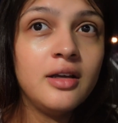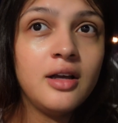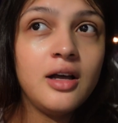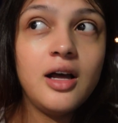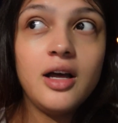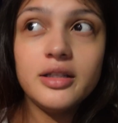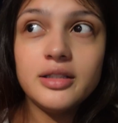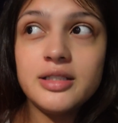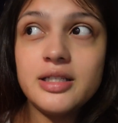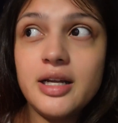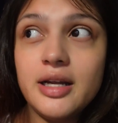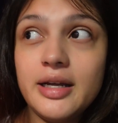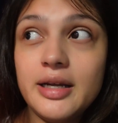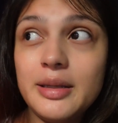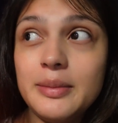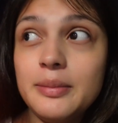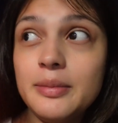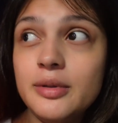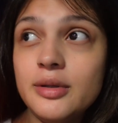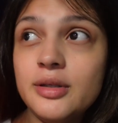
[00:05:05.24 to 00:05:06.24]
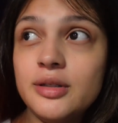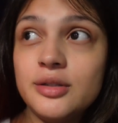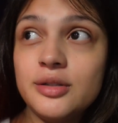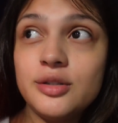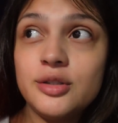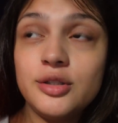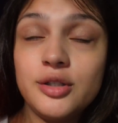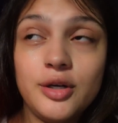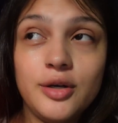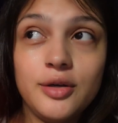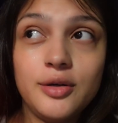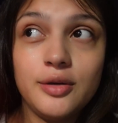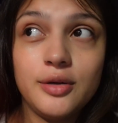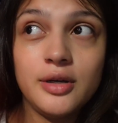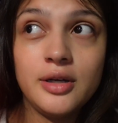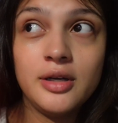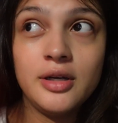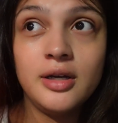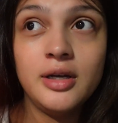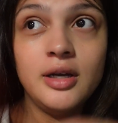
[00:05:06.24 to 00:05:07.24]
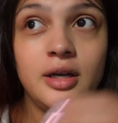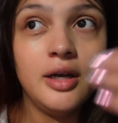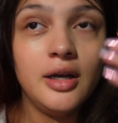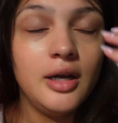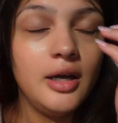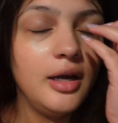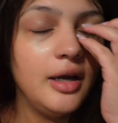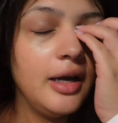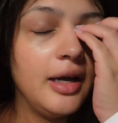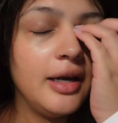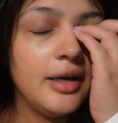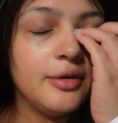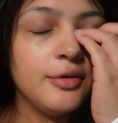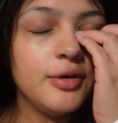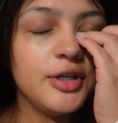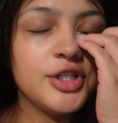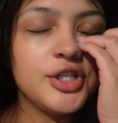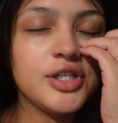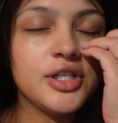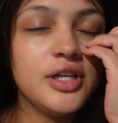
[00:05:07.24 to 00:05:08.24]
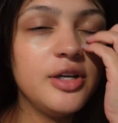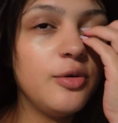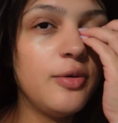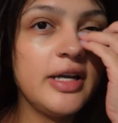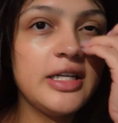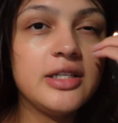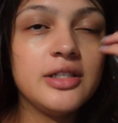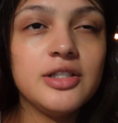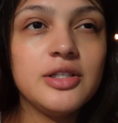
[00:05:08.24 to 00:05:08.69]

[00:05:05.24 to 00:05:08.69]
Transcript: all the time. So uh, we're just gonna wait till